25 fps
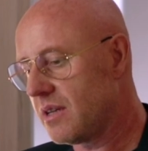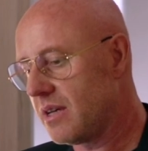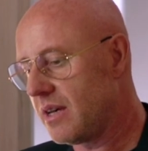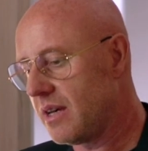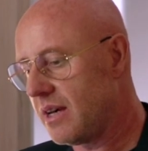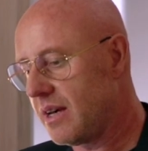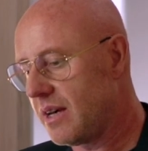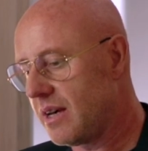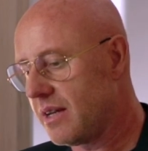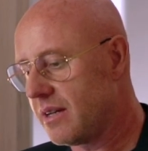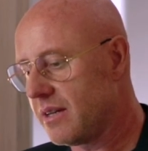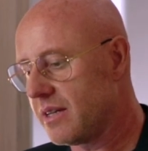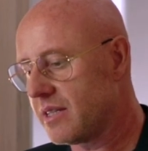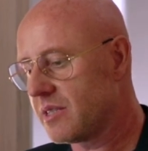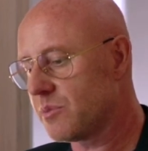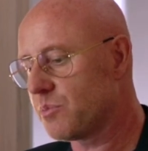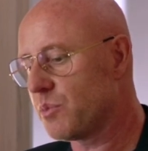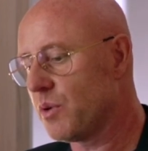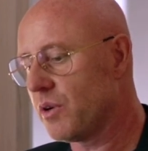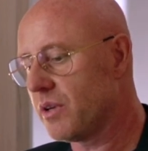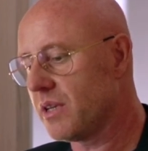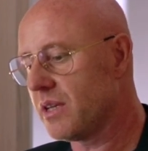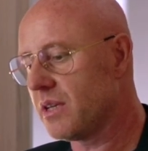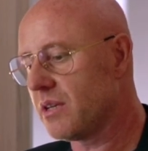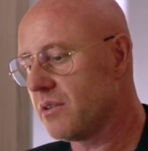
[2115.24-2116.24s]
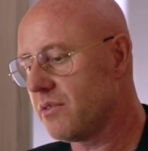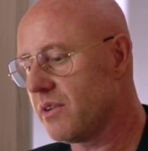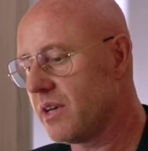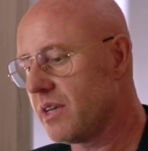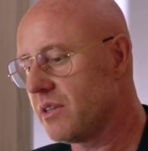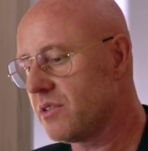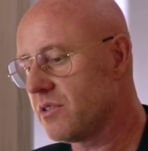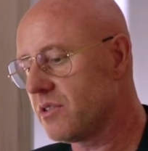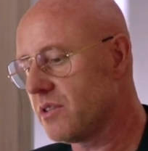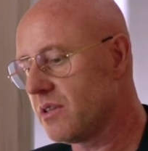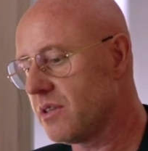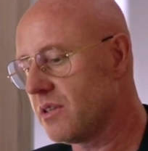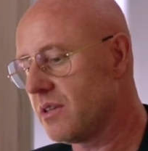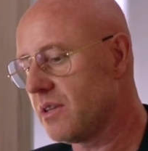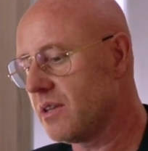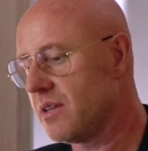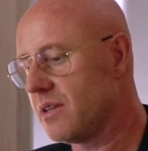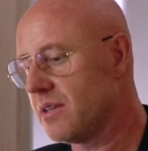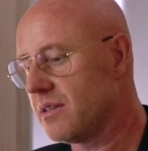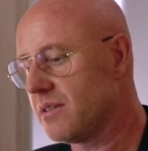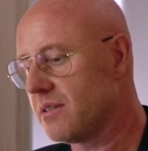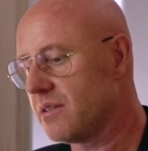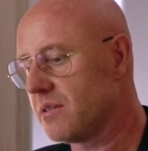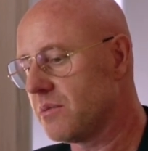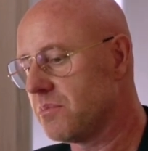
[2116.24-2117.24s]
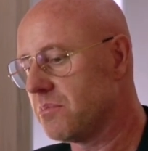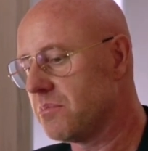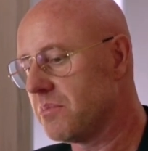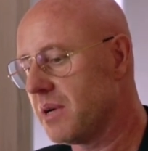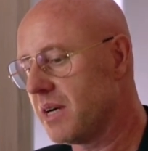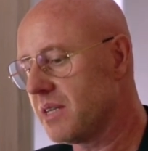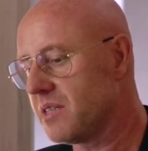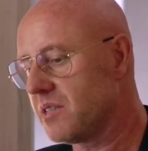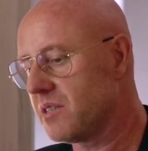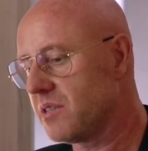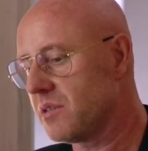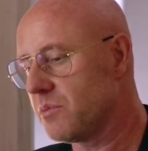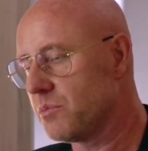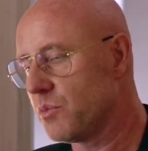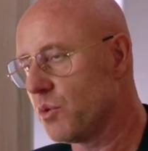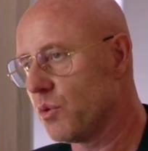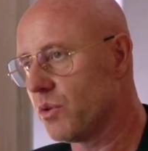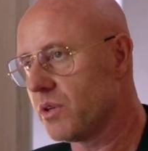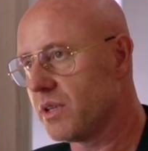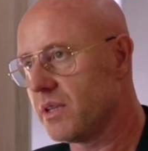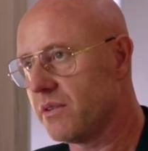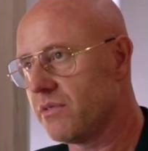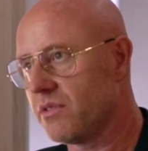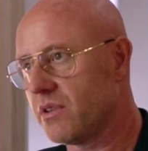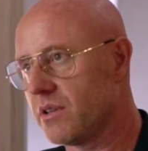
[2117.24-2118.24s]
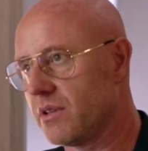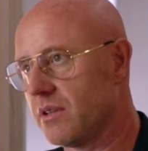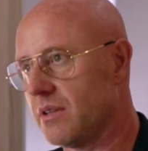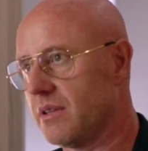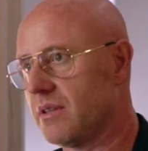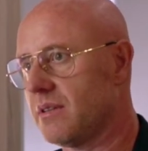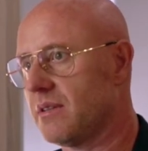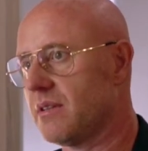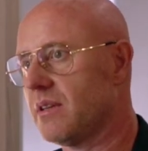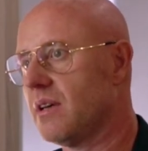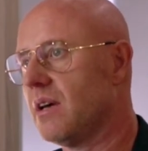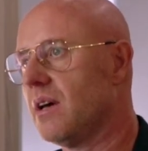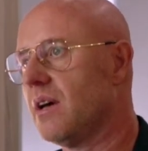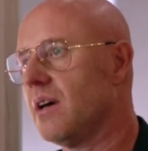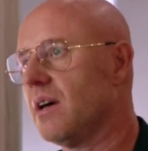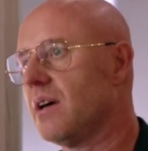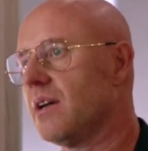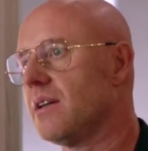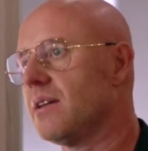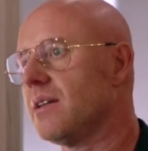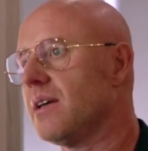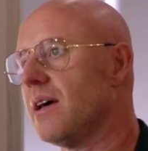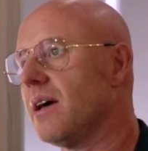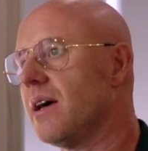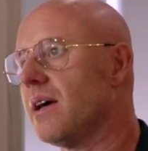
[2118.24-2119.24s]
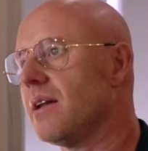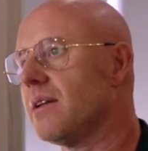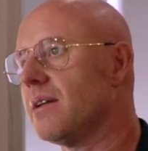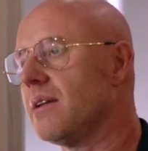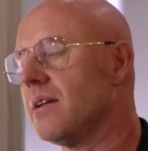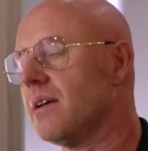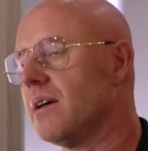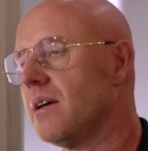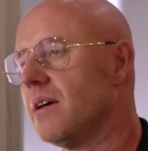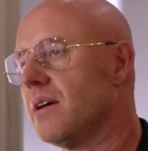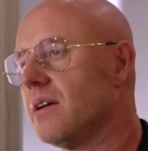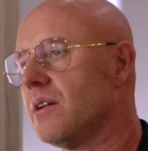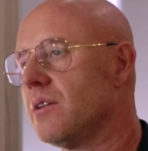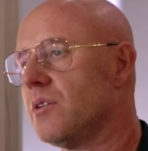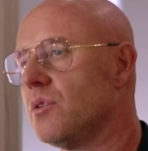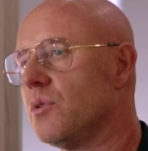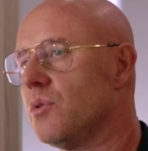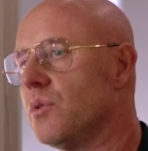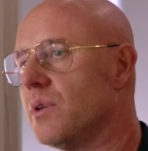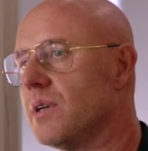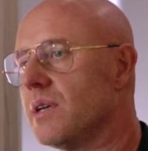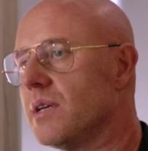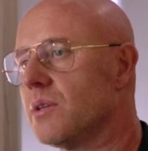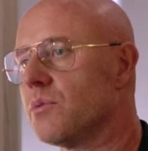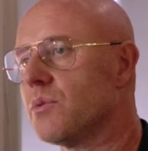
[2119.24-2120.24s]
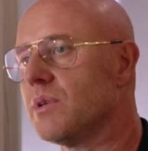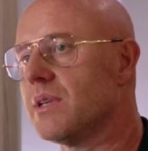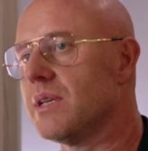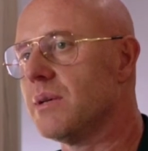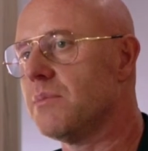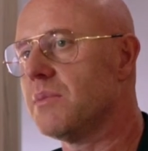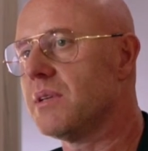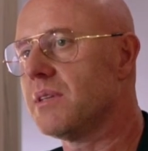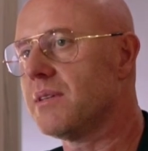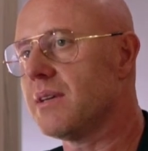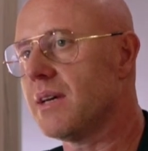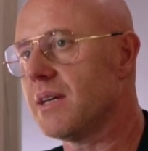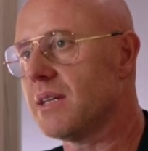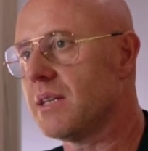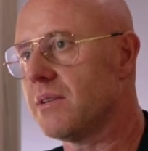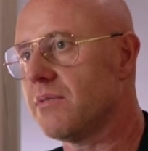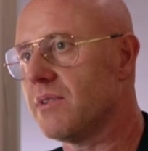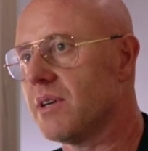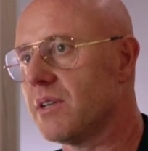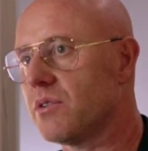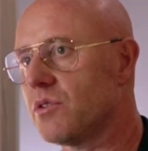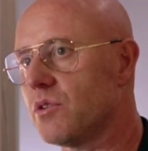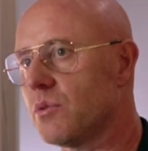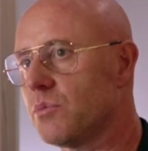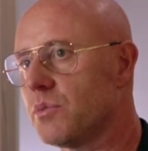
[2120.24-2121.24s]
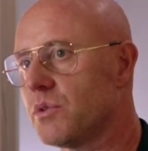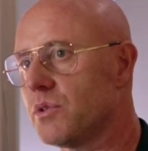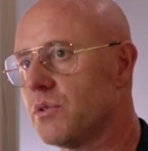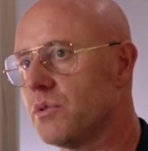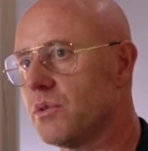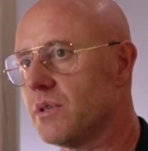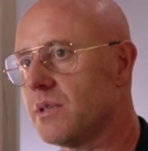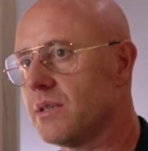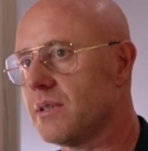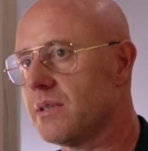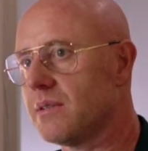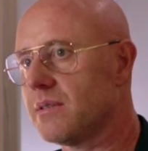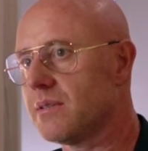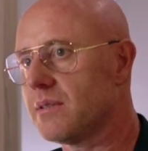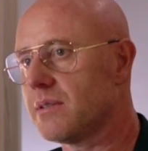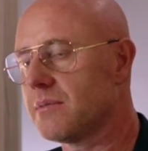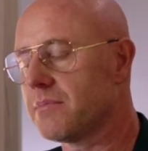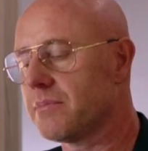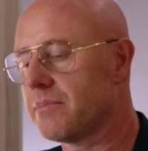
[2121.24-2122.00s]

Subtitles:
and exploiting innovation is much more difficult than doing it with imitative venture opportunities.